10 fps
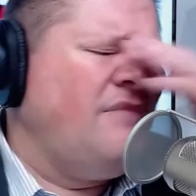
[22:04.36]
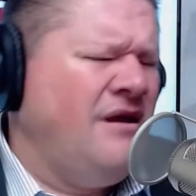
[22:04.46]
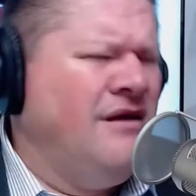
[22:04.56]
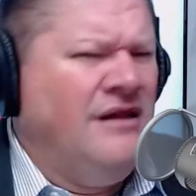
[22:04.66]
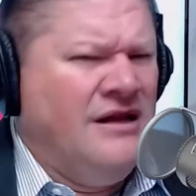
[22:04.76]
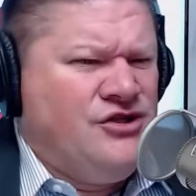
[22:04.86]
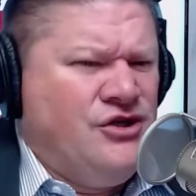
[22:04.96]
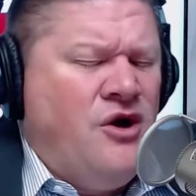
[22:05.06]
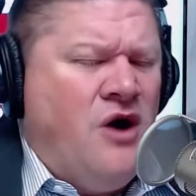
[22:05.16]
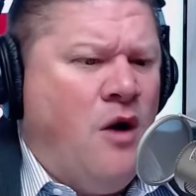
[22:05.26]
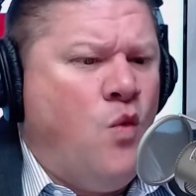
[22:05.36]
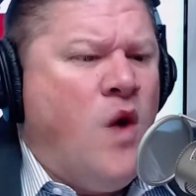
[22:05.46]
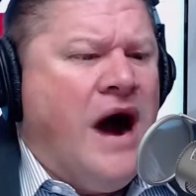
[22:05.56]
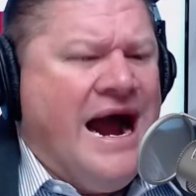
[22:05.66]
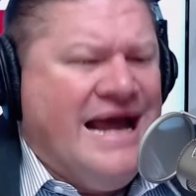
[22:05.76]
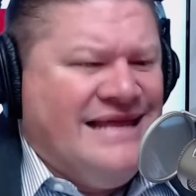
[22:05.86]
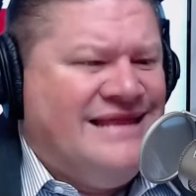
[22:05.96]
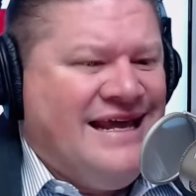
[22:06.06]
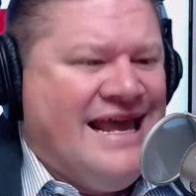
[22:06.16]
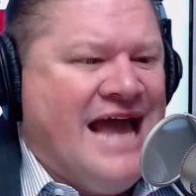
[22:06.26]
it lets you know how wide
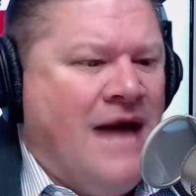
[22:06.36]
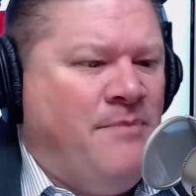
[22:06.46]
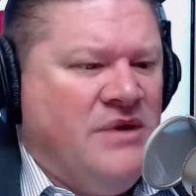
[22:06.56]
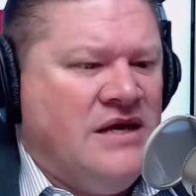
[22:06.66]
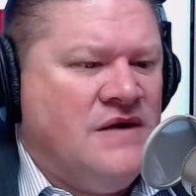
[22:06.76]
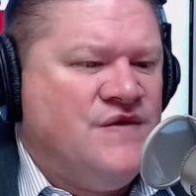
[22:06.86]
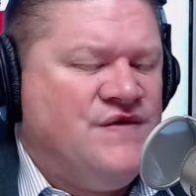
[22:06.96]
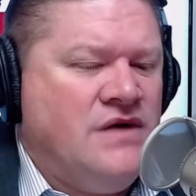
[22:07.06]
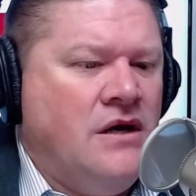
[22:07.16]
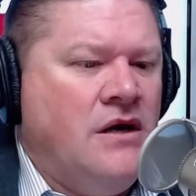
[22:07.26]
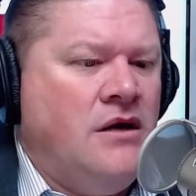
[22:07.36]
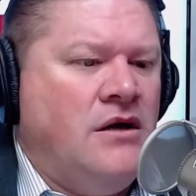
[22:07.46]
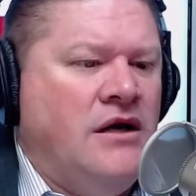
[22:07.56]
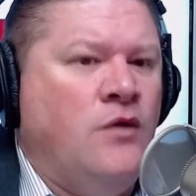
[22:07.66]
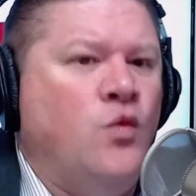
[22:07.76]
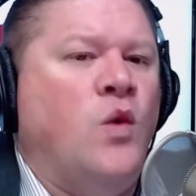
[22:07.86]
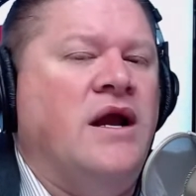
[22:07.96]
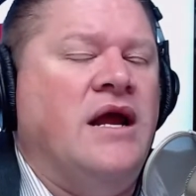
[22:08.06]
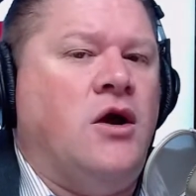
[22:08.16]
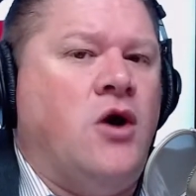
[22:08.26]
the gap is in
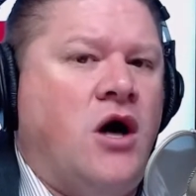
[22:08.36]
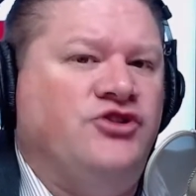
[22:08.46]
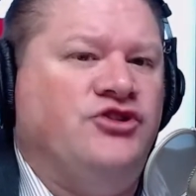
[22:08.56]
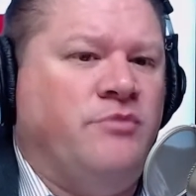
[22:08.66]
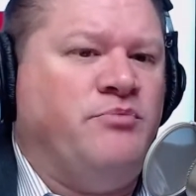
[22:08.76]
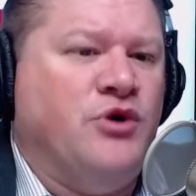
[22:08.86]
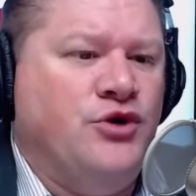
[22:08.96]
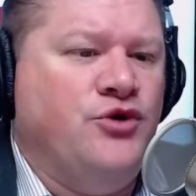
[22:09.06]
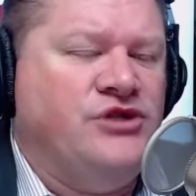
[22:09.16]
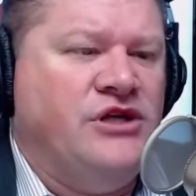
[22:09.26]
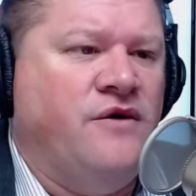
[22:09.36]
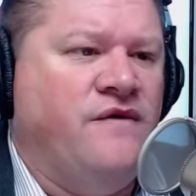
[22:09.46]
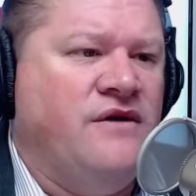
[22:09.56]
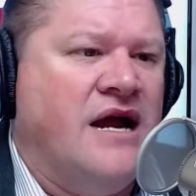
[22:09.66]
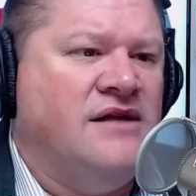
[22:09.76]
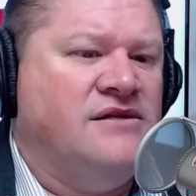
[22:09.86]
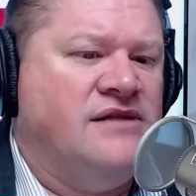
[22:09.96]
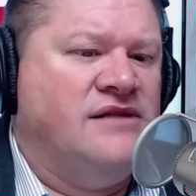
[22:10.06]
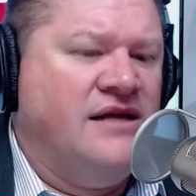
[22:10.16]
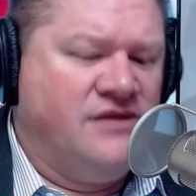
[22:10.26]
what it costs to produce here in the United
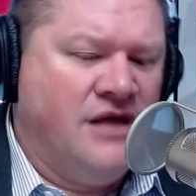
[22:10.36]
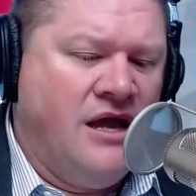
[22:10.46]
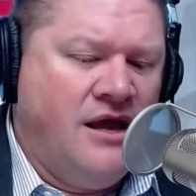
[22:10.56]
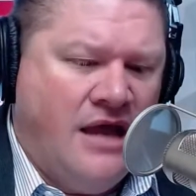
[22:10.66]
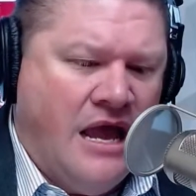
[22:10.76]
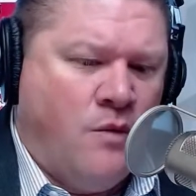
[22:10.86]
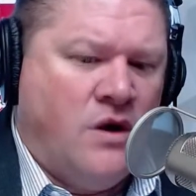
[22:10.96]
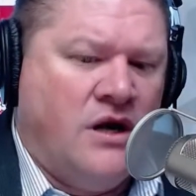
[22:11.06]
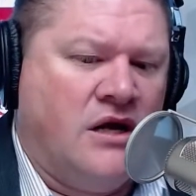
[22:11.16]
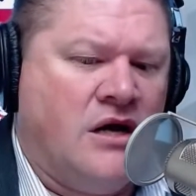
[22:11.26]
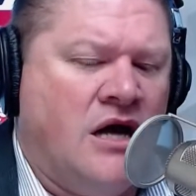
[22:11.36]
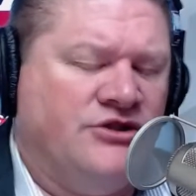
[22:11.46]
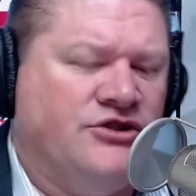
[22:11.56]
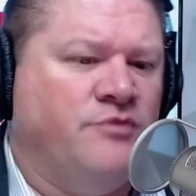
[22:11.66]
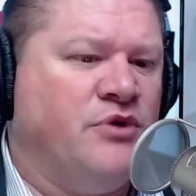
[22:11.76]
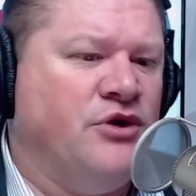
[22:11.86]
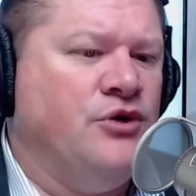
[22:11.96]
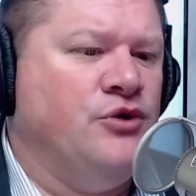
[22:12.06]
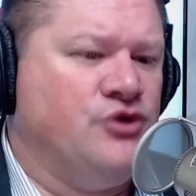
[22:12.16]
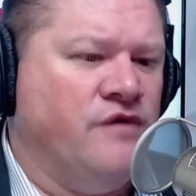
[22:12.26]
States and what it costs to
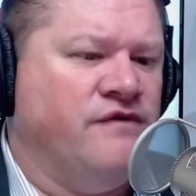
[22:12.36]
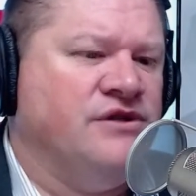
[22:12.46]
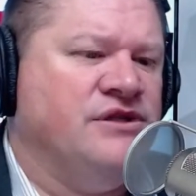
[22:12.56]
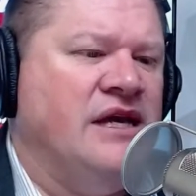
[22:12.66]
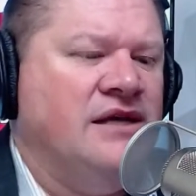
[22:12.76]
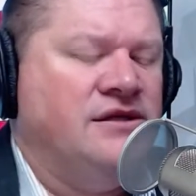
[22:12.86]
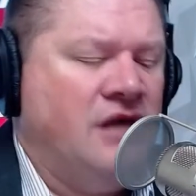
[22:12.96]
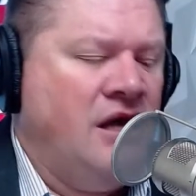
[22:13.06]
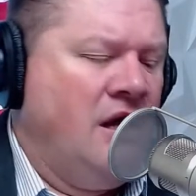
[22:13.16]
produce overseas.